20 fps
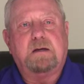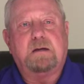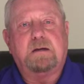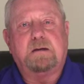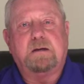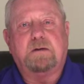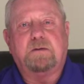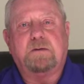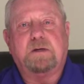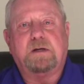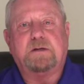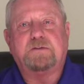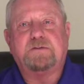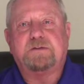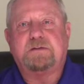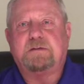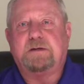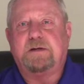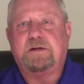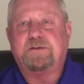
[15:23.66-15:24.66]
You know,
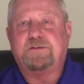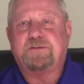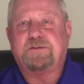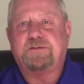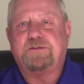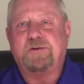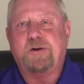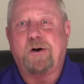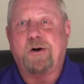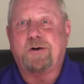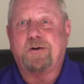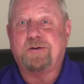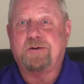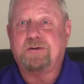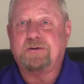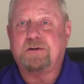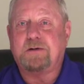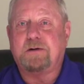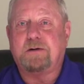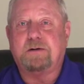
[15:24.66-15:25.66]
his
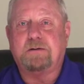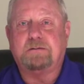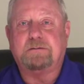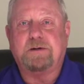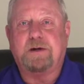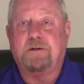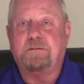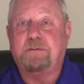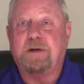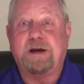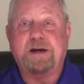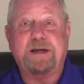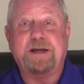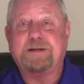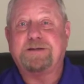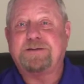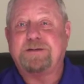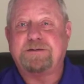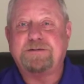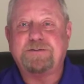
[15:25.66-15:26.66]
daughters are my
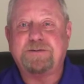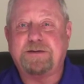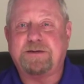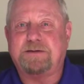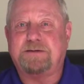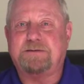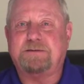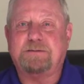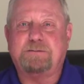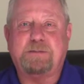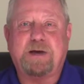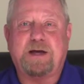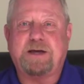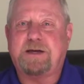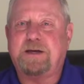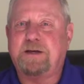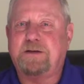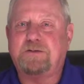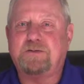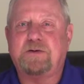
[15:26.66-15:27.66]
nieces, and my
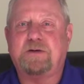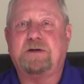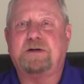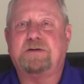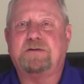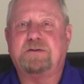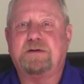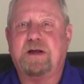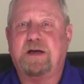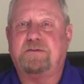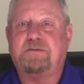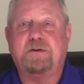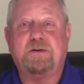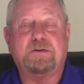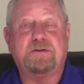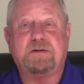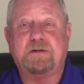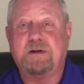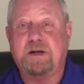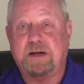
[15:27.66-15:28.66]
kids are his
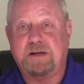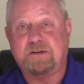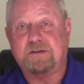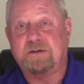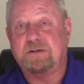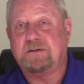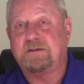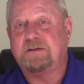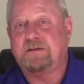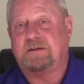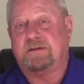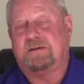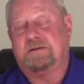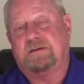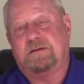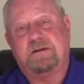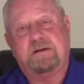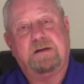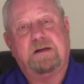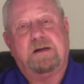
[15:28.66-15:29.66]
nephews and nieces, and
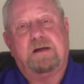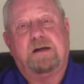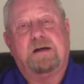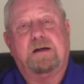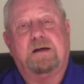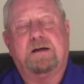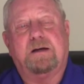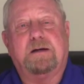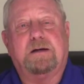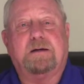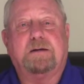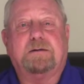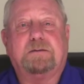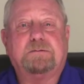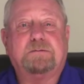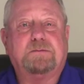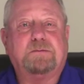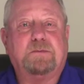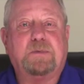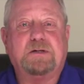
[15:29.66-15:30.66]

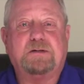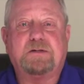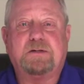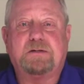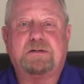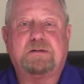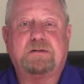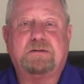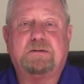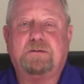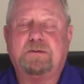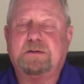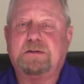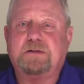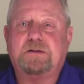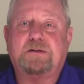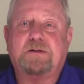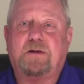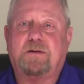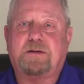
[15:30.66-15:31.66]
we
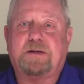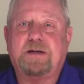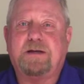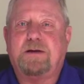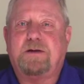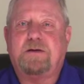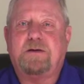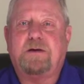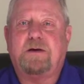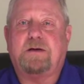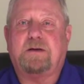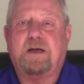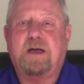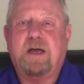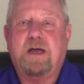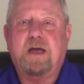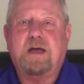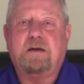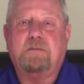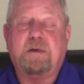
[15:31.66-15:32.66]
just all get along.
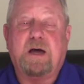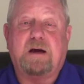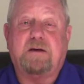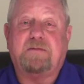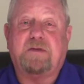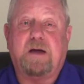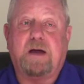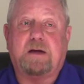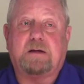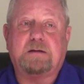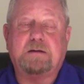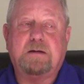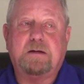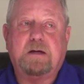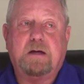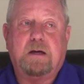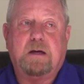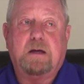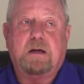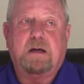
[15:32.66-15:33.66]
As a matter of fact,
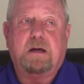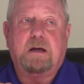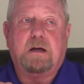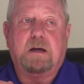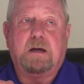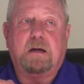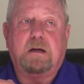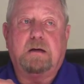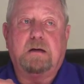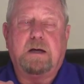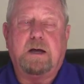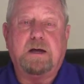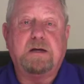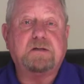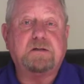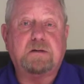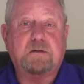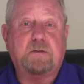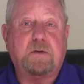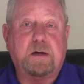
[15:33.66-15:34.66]

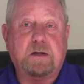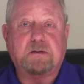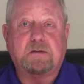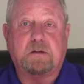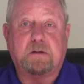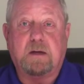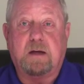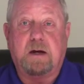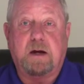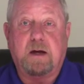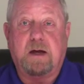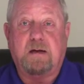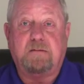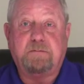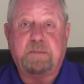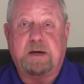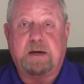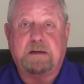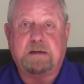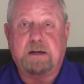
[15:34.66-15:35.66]
he's the reason that I
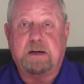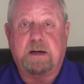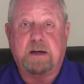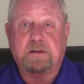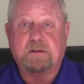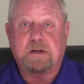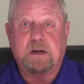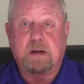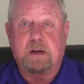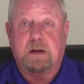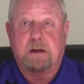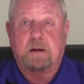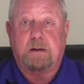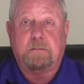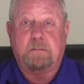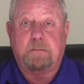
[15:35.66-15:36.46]
have PTSD.